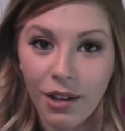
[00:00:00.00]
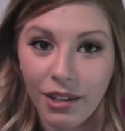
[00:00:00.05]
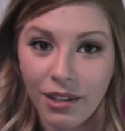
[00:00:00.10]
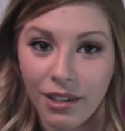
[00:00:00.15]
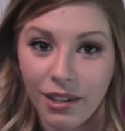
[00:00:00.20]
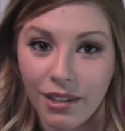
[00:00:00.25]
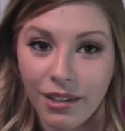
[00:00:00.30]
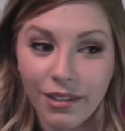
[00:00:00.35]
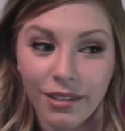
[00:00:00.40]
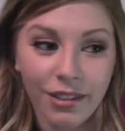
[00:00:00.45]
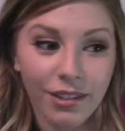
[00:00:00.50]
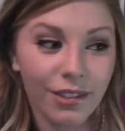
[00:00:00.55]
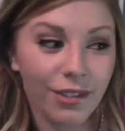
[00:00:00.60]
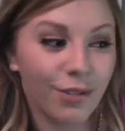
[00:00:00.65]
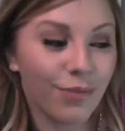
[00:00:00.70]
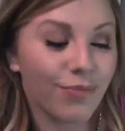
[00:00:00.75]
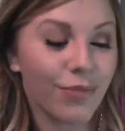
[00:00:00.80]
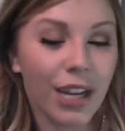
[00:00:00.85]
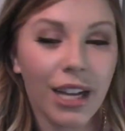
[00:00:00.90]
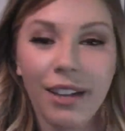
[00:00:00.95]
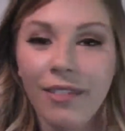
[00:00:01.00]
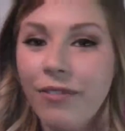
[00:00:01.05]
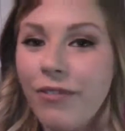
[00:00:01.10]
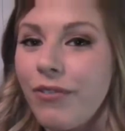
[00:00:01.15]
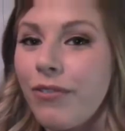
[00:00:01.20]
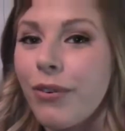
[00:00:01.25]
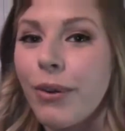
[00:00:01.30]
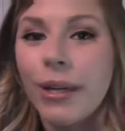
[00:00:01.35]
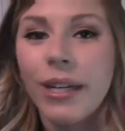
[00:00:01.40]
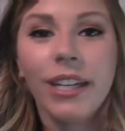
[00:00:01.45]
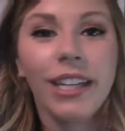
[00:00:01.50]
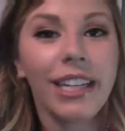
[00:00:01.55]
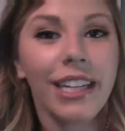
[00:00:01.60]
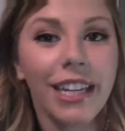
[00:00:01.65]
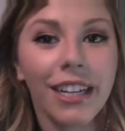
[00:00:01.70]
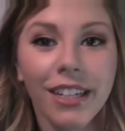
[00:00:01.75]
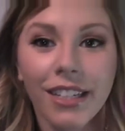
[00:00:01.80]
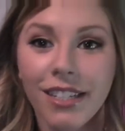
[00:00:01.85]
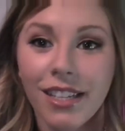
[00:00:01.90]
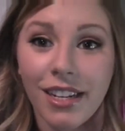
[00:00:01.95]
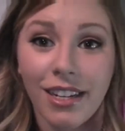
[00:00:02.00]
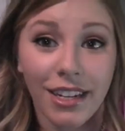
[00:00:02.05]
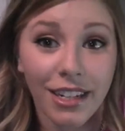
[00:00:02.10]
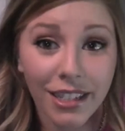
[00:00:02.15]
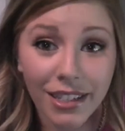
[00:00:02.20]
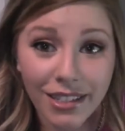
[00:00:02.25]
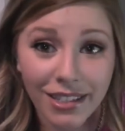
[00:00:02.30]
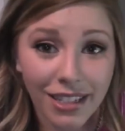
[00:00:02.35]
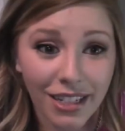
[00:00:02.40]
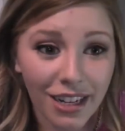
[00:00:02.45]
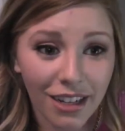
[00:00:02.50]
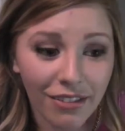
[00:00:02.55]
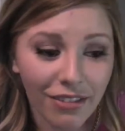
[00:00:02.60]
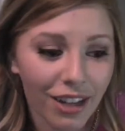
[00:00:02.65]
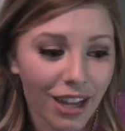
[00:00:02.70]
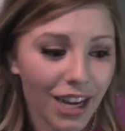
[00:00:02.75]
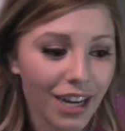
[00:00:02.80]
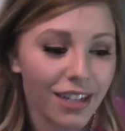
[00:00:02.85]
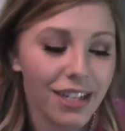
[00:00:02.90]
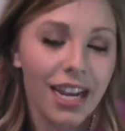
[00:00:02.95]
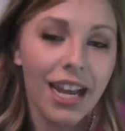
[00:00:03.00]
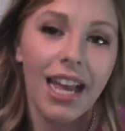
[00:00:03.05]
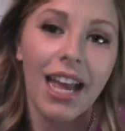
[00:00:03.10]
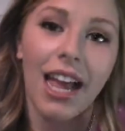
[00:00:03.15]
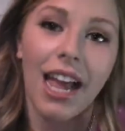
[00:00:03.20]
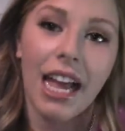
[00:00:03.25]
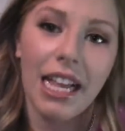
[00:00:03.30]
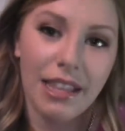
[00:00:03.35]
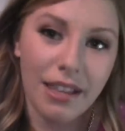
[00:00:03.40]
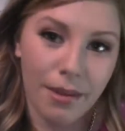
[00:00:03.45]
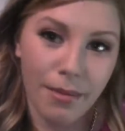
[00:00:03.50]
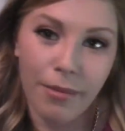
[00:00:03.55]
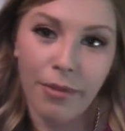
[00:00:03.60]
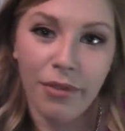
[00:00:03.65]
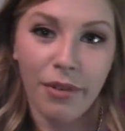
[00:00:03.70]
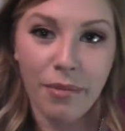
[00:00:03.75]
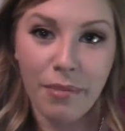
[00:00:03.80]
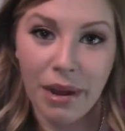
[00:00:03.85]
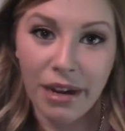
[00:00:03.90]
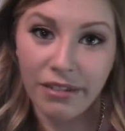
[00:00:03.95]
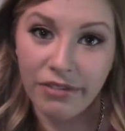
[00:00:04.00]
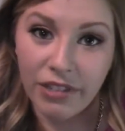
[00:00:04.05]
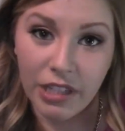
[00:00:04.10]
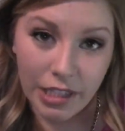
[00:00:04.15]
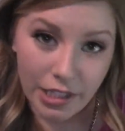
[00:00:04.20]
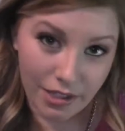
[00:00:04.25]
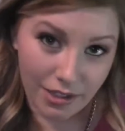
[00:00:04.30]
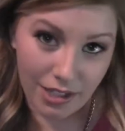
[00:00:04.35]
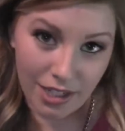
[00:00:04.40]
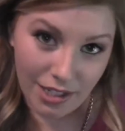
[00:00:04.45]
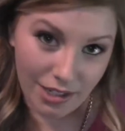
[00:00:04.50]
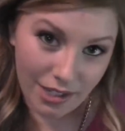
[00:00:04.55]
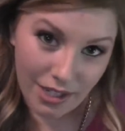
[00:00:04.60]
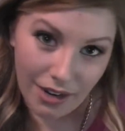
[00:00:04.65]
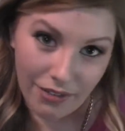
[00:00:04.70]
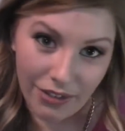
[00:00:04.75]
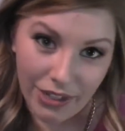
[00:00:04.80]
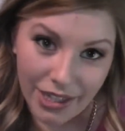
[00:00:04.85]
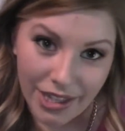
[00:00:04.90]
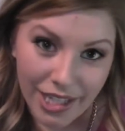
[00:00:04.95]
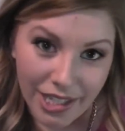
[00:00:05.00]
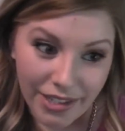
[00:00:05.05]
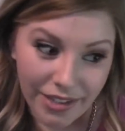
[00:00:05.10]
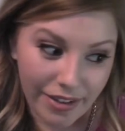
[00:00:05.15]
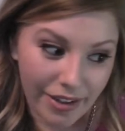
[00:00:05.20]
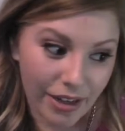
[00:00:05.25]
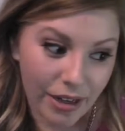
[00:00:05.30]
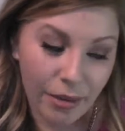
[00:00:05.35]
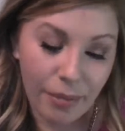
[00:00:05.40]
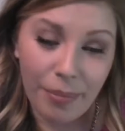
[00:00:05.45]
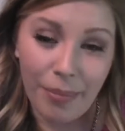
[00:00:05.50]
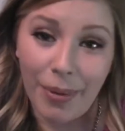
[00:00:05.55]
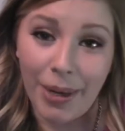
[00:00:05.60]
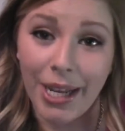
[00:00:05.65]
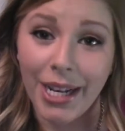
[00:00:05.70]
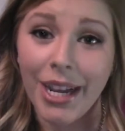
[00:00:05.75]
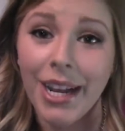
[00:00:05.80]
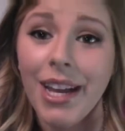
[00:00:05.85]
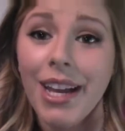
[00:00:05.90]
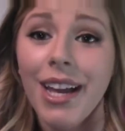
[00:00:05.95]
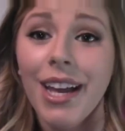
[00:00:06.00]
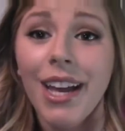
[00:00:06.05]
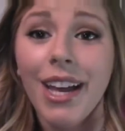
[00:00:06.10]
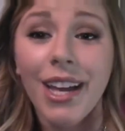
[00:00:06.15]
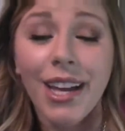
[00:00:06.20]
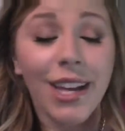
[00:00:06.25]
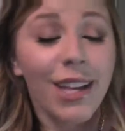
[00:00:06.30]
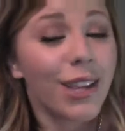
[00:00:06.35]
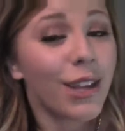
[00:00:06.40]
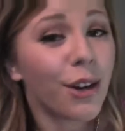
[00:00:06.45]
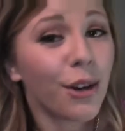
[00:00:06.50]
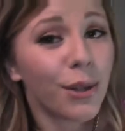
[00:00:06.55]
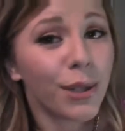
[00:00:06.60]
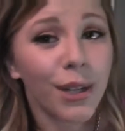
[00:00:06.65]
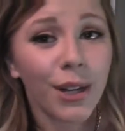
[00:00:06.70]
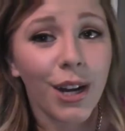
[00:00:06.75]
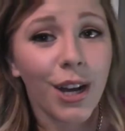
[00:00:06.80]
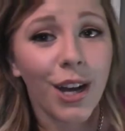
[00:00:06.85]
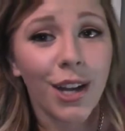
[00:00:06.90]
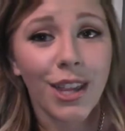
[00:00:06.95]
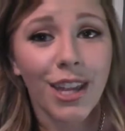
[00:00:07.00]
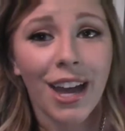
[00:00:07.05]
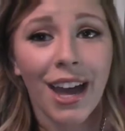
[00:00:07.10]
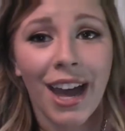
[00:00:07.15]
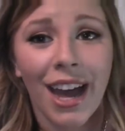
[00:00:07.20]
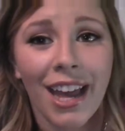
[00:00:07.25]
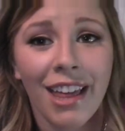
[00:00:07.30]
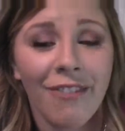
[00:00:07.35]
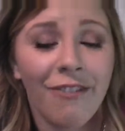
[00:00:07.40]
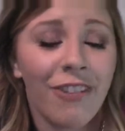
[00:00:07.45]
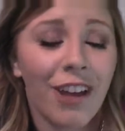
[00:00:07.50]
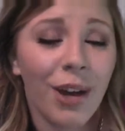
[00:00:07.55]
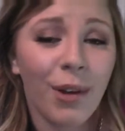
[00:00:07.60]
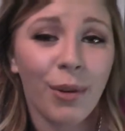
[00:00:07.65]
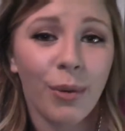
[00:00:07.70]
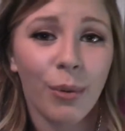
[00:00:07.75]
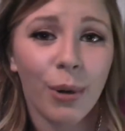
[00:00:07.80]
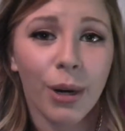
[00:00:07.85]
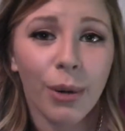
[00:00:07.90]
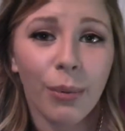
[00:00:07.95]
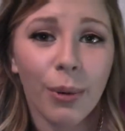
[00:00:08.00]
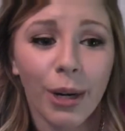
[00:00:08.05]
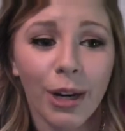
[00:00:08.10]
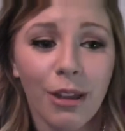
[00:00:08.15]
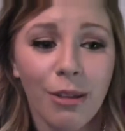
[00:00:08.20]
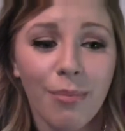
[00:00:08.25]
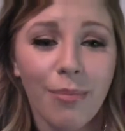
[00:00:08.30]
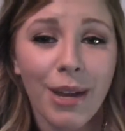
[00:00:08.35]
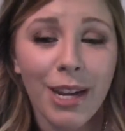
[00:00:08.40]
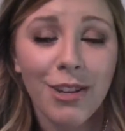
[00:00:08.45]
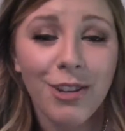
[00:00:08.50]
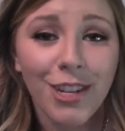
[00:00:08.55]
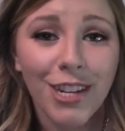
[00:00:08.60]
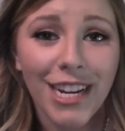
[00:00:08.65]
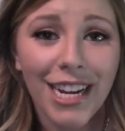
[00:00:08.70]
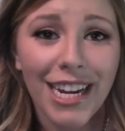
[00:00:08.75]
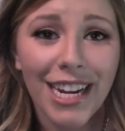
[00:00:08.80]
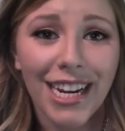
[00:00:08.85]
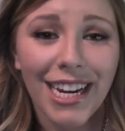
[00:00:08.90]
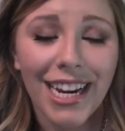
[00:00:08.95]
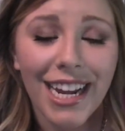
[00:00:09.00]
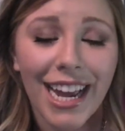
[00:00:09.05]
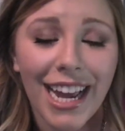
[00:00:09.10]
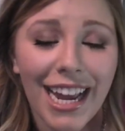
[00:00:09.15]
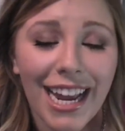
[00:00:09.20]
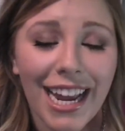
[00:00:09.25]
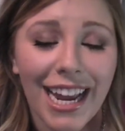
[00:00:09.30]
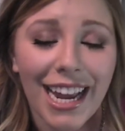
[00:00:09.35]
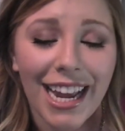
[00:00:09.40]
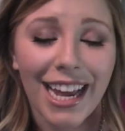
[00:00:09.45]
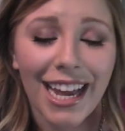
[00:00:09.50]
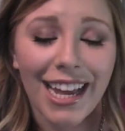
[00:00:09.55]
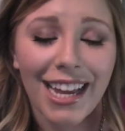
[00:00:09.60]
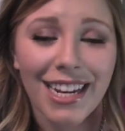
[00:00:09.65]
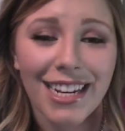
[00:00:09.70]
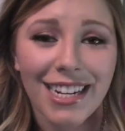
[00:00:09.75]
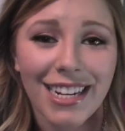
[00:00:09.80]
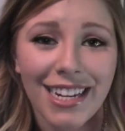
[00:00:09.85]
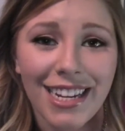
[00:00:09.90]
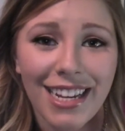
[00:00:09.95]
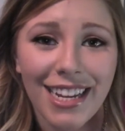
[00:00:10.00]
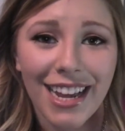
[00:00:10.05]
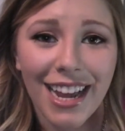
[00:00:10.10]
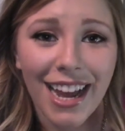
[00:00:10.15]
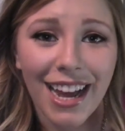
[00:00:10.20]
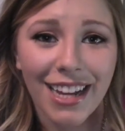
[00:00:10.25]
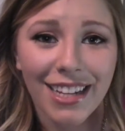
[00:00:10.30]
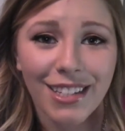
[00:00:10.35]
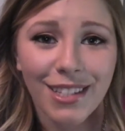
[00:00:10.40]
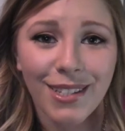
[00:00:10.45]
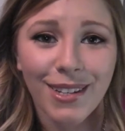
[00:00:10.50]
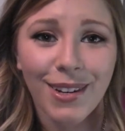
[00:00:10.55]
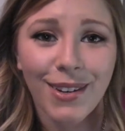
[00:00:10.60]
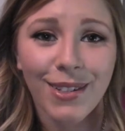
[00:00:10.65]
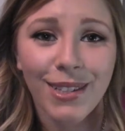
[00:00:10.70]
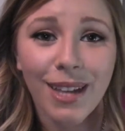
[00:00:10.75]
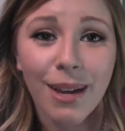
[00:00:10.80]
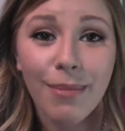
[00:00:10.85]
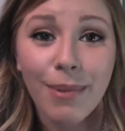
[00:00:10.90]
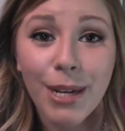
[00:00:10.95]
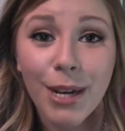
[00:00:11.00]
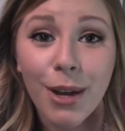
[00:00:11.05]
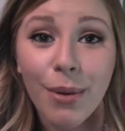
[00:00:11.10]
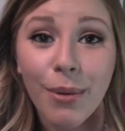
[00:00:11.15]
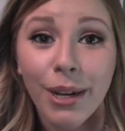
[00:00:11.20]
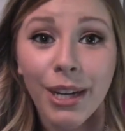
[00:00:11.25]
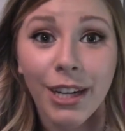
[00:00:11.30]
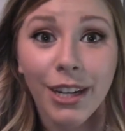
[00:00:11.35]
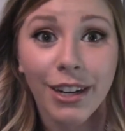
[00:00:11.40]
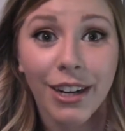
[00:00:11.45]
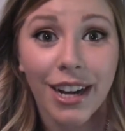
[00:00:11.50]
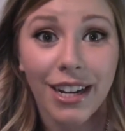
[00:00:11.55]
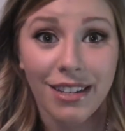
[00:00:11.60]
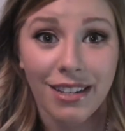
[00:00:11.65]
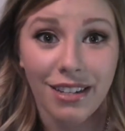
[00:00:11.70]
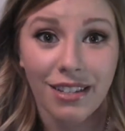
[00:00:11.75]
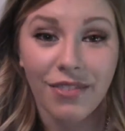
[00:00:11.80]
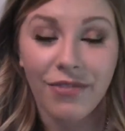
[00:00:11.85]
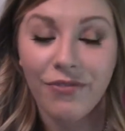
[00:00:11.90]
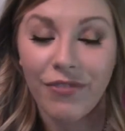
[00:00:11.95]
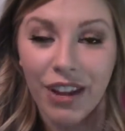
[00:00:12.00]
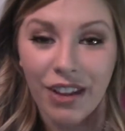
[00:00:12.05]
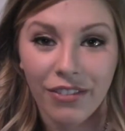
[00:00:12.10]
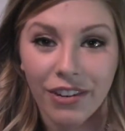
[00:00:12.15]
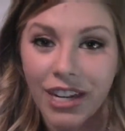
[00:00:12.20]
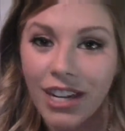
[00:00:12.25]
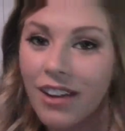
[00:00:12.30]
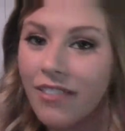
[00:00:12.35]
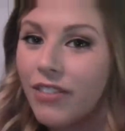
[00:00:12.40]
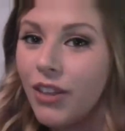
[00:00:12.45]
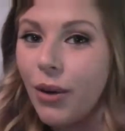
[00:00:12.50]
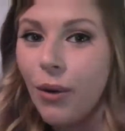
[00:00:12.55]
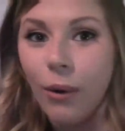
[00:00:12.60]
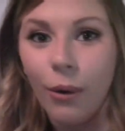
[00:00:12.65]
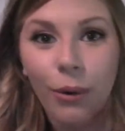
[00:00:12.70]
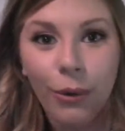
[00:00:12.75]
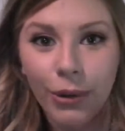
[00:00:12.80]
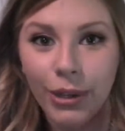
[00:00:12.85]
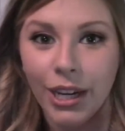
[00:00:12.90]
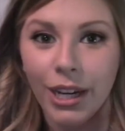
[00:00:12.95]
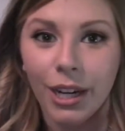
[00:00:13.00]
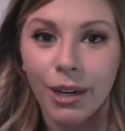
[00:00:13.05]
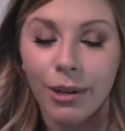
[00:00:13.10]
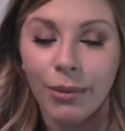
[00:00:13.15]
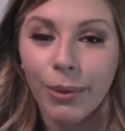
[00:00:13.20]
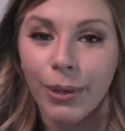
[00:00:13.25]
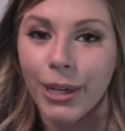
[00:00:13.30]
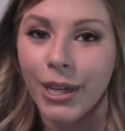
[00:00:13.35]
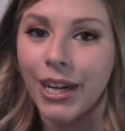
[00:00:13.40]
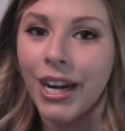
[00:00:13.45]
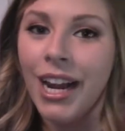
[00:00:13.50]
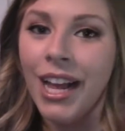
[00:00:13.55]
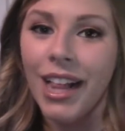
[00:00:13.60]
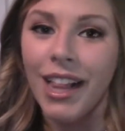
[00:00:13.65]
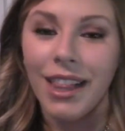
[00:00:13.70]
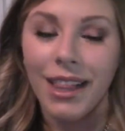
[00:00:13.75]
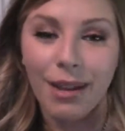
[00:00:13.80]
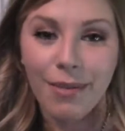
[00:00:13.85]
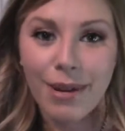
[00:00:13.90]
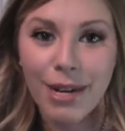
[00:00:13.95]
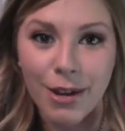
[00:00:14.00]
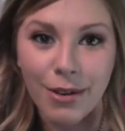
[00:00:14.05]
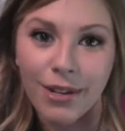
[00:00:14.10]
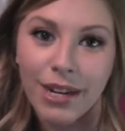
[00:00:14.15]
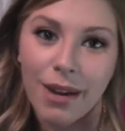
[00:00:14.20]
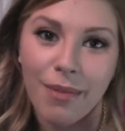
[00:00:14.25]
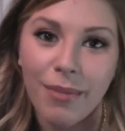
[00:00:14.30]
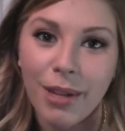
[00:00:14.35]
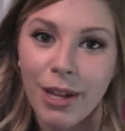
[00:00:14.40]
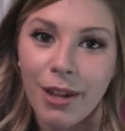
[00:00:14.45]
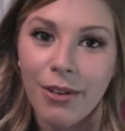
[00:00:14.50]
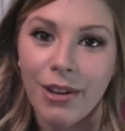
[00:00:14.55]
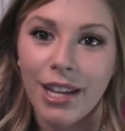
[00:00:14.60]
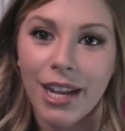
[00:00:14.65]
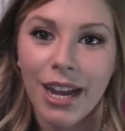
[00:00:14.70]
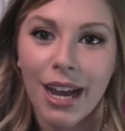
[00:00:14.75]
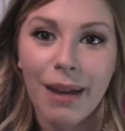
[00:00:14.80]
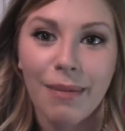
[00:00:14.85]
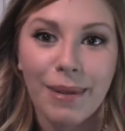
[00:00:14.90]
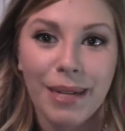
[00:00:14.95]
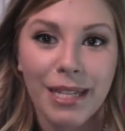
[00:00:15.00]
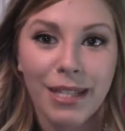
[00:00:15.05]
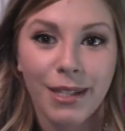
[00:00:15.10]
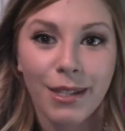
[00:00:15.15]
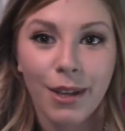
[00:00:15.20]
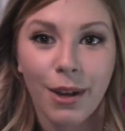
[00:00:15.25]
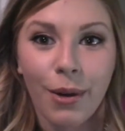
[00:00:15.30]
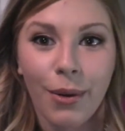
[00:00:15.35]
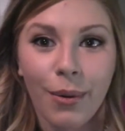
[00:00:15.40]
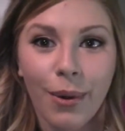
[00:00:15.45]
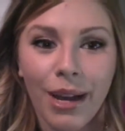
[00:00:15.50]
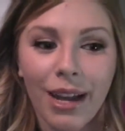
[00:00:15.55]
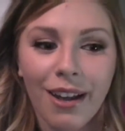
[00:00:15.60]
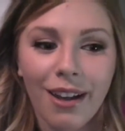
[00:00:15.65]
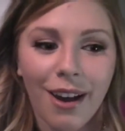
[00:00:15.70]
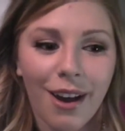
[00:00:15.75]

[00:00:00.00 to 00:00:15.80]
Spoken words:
all for years and years that I've liked, and some of them I've discovered this year. But those are all that I felt were worth mentioning. And yeah, so let me know what your guys' favorite of the whole year were. Let me know down below in the comments. So